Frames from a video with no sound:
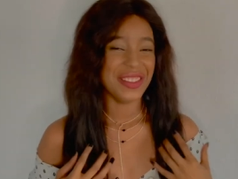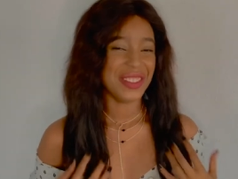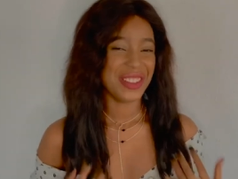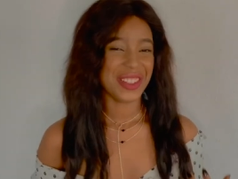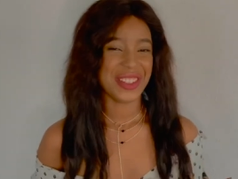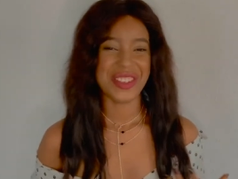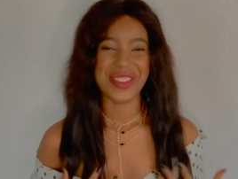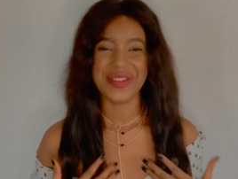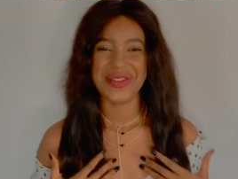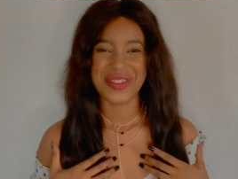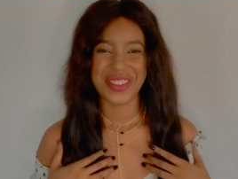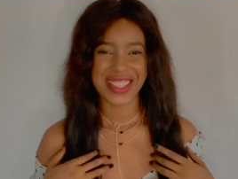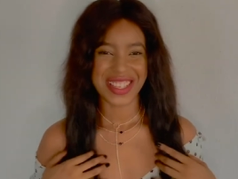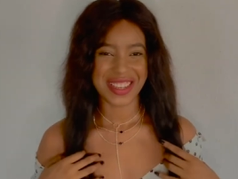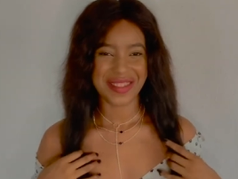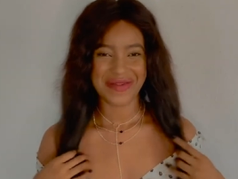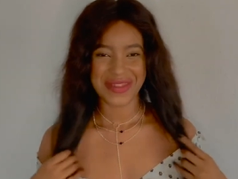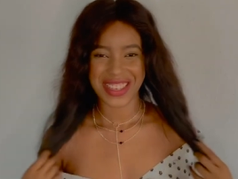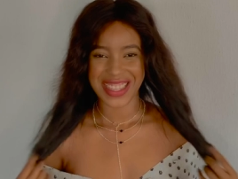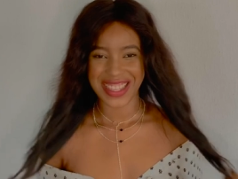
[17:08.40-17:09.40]
sure you know what I
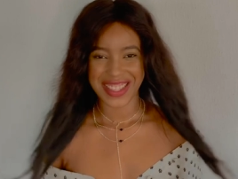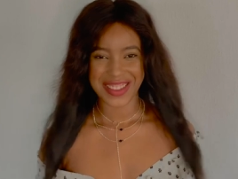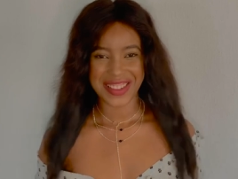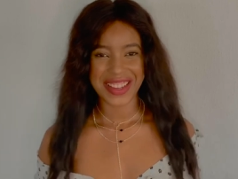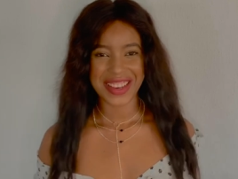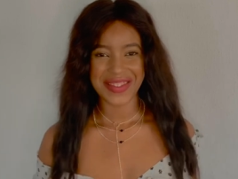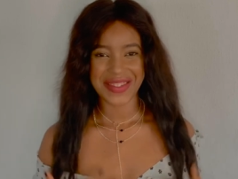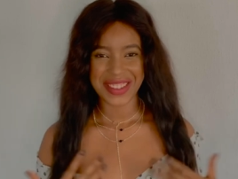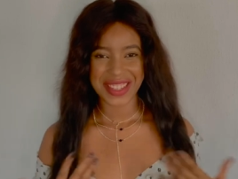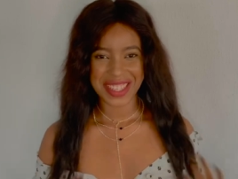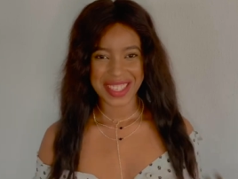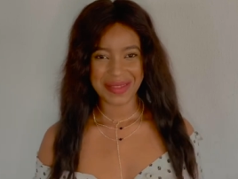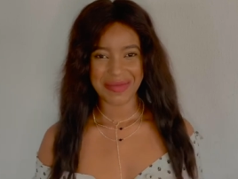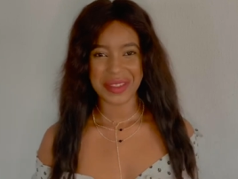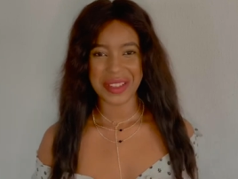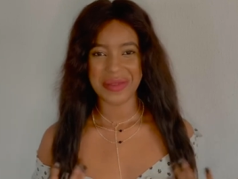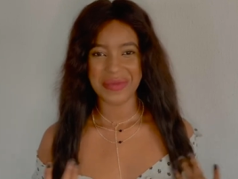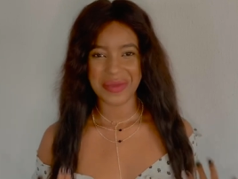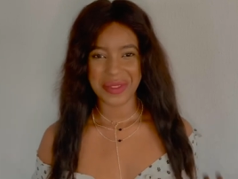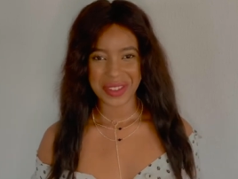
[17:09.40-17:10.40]
mean. I don't have to explain
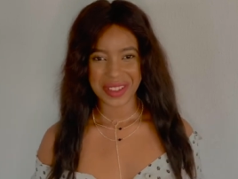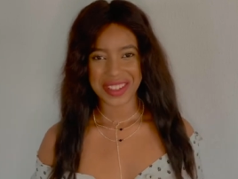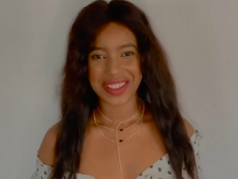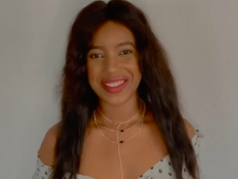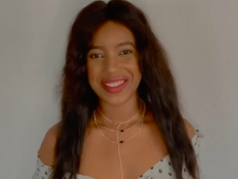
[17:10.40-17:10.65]
much.